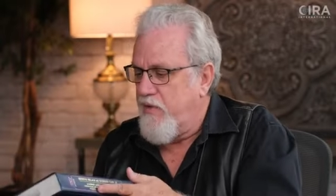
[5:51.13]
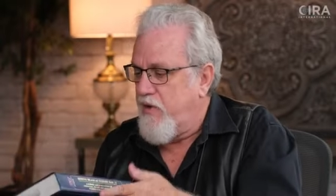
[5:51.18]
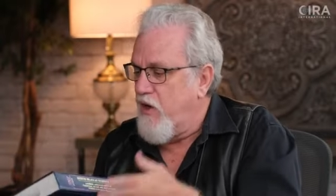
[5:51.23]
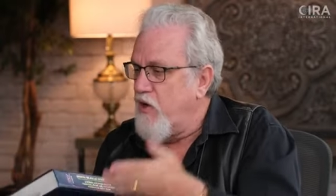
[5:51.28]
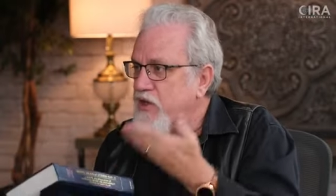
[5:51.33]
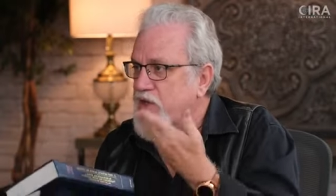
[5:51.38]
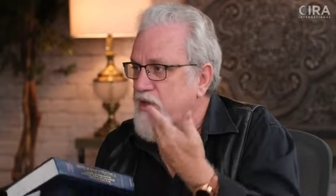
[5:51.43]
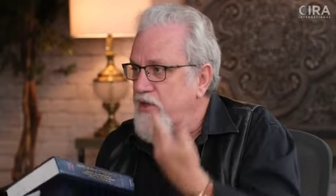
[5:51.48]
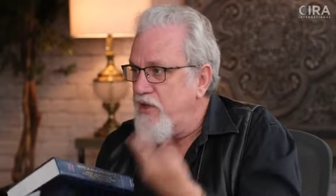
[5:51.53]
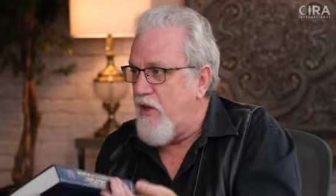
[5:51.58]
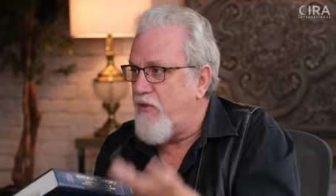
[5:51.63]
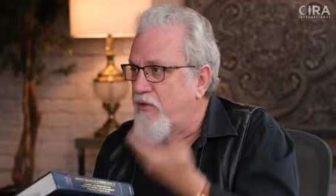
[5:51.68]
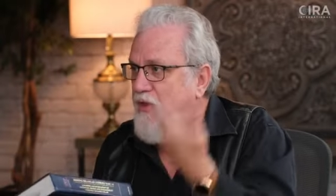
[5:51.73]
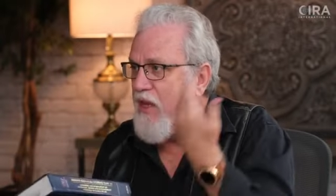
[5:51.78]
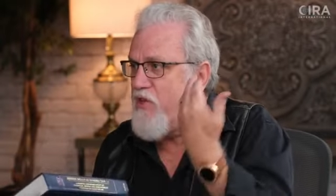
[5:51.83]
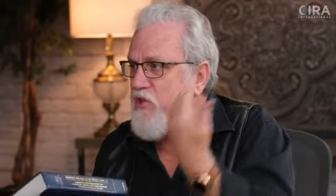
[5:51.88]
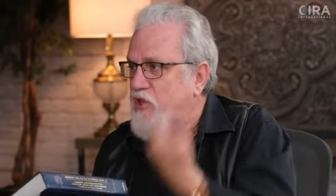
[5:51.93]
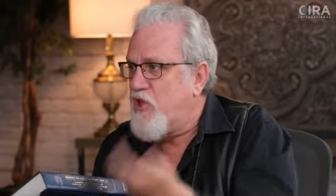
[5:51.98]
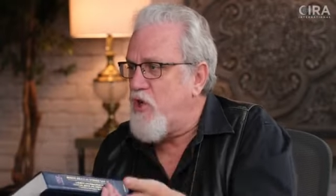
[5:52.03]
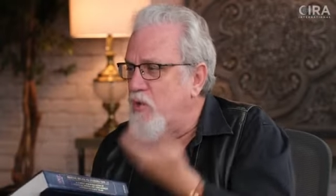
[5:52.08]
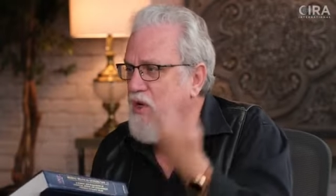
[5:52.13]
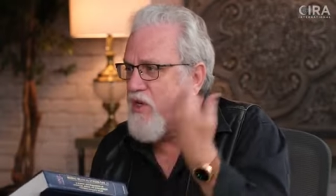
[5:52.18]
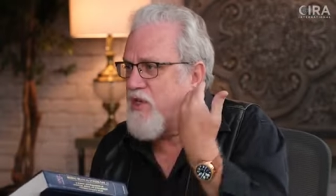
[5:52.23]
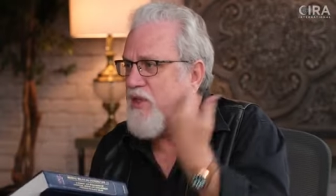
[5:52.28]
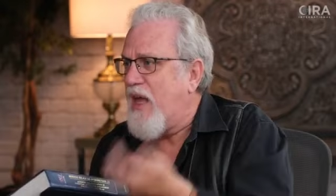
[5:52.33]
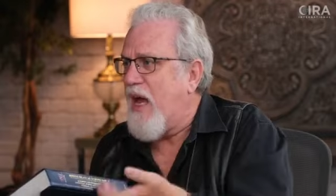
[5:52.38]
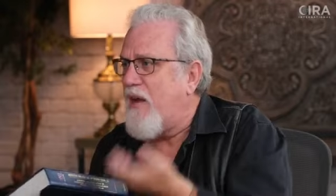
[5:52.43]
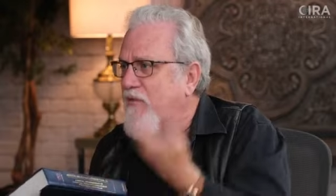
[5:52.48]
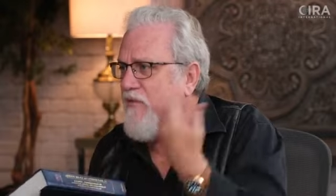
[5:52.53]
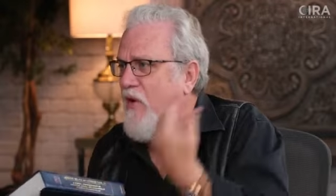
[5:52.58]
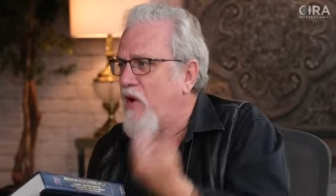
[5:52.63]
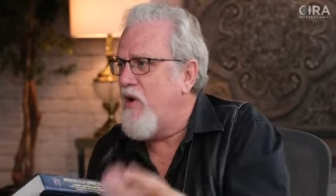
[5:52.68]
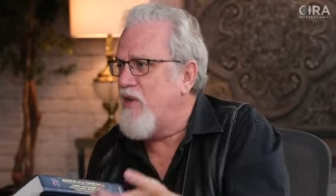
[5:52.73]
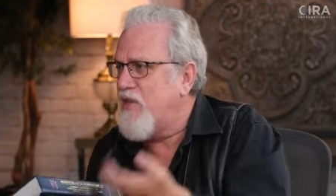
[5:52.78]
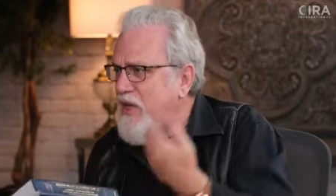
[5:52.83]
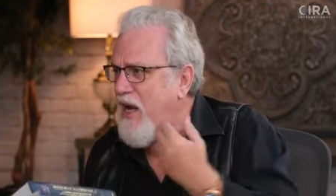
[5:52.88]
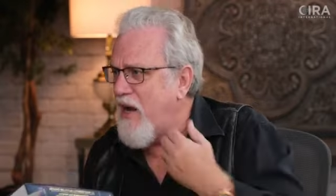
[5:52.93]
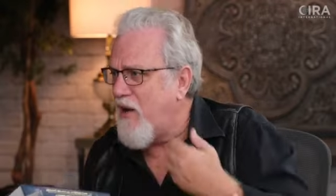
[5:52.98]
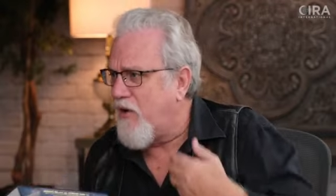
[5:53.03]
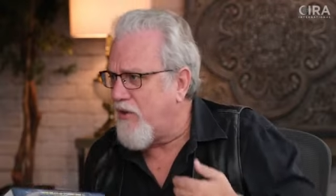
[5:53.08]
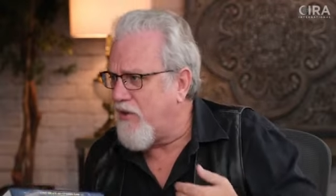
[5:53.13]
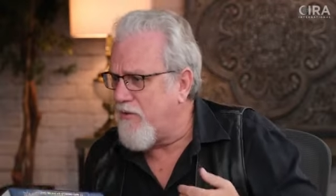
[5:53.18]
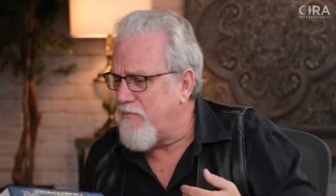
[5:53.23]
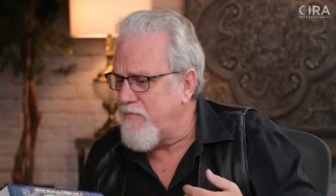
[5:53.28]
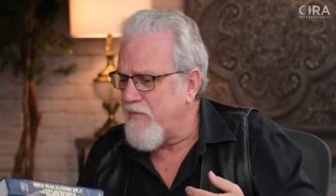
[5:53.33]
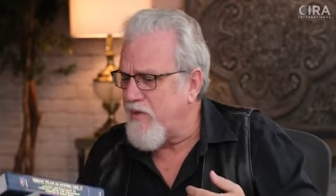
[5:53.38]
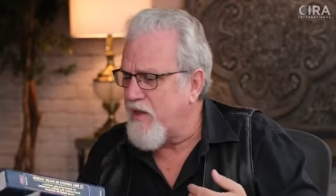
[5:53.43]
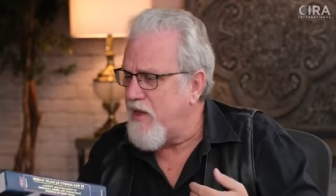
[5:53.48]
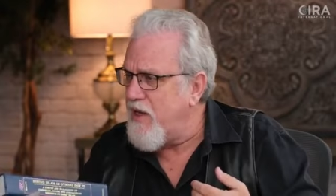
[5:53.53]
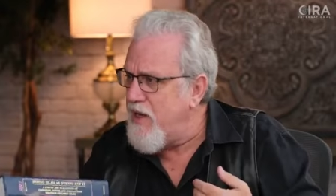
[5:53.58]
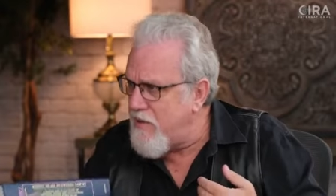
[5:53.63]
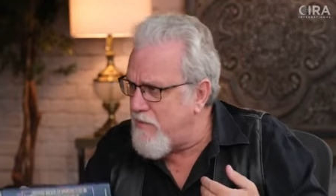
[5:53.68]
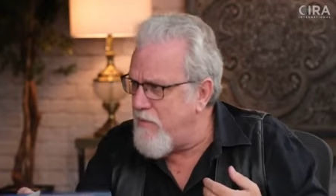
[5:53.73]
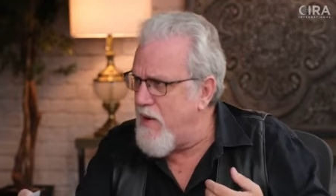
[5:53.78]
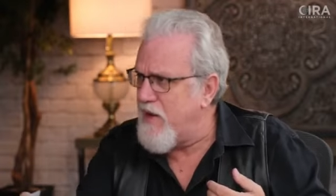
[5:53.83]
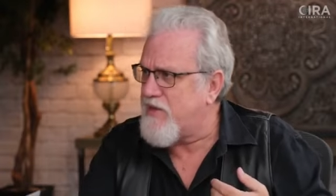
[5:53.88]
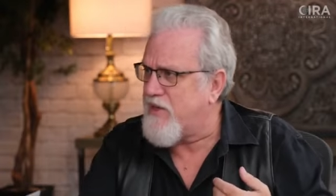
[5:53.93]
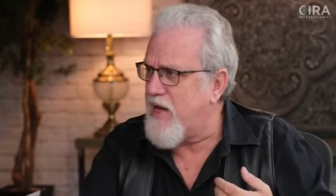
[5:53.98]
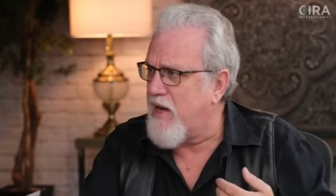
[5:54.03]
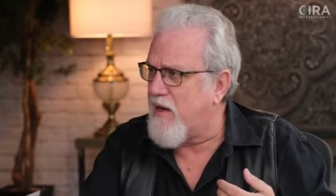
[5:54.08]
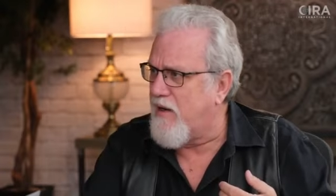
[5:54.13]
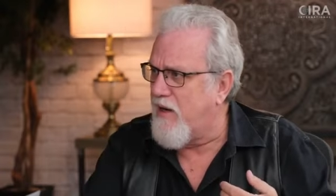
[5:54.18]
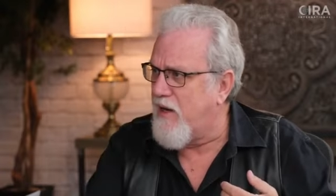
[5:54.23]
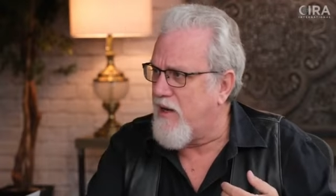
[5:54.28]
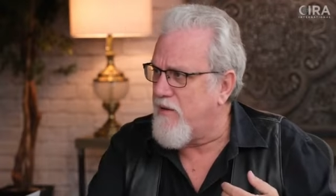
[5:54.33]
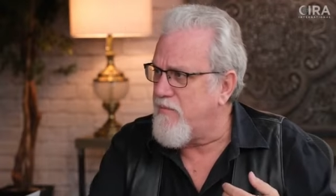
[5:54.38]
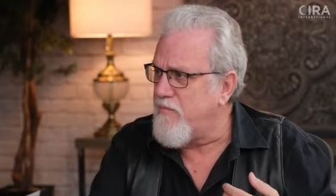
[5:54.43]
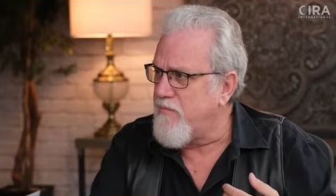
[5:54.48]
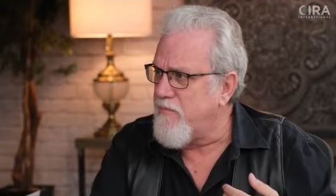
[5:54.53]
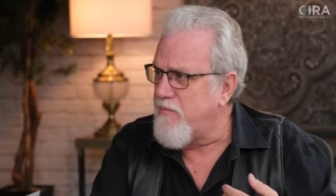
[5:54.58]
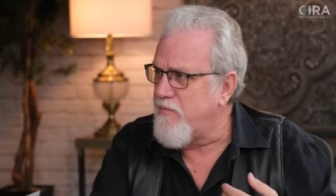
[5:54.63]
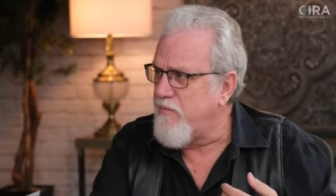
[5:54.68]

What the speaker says: There is nothing Jewish that far south. He makes that claim.